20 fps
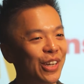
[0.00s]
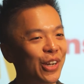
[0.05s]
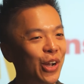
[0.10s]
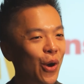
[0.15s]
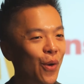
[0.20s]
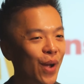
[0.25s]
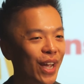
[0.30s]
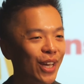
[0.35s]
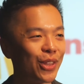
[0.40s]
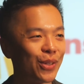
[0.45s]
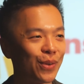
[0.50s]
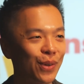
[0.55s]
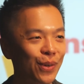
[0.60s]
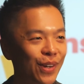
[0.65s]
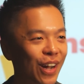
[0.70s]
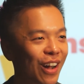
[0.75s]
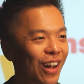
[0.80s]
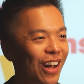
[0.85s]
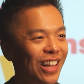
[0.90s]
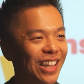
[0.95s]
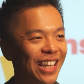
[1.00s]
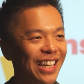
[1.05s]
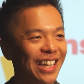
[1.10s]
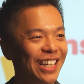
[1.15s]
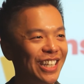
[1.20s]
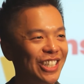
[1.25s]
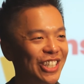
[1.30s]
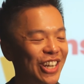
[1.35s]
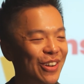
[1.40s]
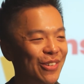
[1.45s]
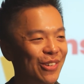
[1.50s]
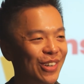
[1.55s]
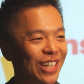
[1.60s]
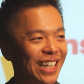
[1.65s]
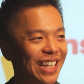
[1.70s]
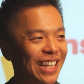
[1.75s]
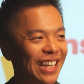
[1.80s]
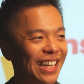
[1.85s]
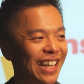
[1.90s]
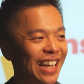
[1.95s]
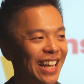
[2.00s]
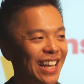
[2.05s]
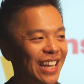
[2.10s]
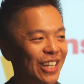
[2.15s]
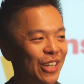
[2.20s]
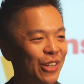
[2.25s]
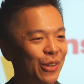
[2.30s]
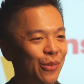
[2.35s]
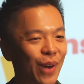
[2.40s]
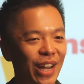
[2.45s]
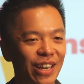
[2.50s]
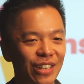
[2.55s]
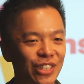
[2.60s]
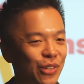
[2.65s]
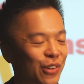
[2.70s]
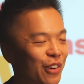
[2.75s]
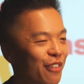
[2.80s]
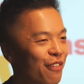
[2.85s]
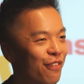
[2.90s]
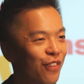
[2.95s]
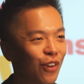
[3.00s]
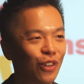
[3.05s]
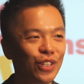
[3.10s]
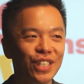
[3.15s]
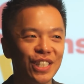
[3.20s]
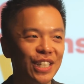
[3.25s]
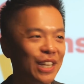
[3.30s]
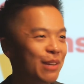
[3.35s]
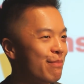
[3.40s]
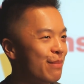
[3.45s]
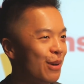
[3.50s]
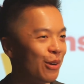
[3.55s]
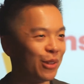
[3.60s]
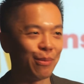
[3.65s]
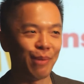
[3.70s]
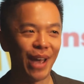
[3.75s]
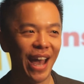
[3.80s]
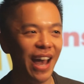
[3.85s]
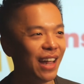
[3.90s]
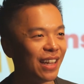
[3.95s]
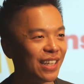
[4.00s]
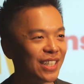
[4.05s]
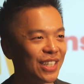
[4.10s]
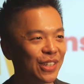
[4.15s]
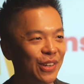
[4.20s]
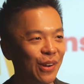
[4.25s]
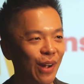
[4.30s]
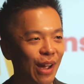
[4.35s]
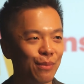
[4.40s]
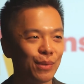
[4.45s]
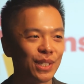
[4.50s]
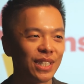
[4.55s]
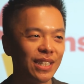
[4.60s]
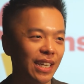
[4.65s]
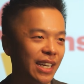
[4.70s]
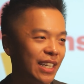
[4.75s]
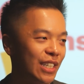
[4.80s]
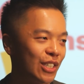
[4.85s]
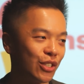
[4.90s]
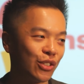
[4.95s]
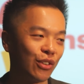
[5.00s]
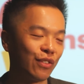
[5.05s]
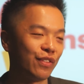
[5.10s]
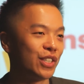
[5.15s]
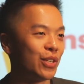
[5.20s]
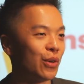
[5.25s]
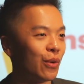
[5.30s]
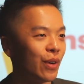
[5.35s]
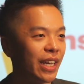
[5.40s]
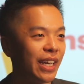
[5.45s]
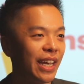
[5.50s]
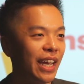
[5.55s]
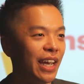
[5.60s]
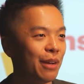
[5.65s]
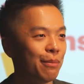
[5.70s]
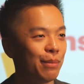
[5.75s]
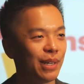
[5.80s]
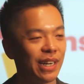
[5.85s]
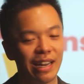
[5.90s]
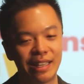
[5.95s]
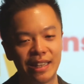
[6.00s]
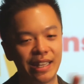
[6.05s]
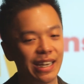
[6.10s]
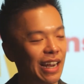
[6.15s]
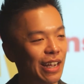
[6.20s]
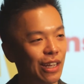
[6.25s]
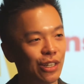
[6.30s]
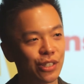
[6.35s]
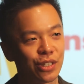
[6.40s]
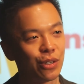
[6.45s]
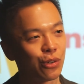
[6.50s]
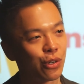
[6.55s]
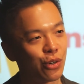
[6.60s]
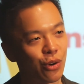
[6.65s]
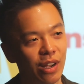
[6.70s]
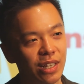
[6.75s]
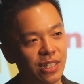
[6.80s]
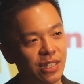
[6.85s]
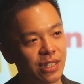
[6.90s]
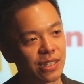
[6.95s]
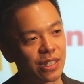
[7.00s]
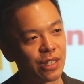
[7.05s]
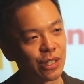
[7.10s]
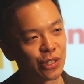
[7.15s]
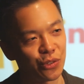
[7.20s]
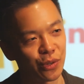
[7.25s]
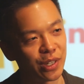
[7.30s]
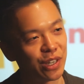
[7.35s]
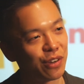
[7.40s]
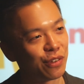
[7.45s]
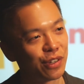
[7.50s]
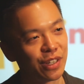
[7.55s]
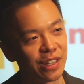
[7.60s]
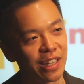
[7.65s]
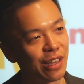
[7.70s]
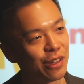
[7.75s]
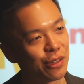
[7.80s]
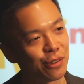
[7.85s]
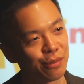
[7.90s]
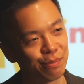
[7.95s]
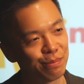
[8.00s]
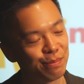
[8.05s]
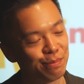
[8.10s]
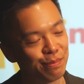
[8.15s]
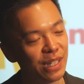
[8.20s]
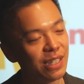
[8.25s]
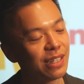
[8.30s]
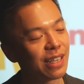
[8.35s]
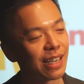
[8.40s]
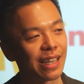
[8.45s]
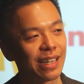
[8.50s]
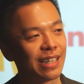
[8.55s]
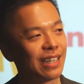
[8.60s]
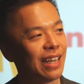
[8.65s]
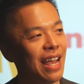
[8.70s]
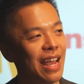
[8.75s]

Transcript: going through college, I really went sort of full steam both paths. You know, I was the conservatory kid, but then I also crossed the street over to the other building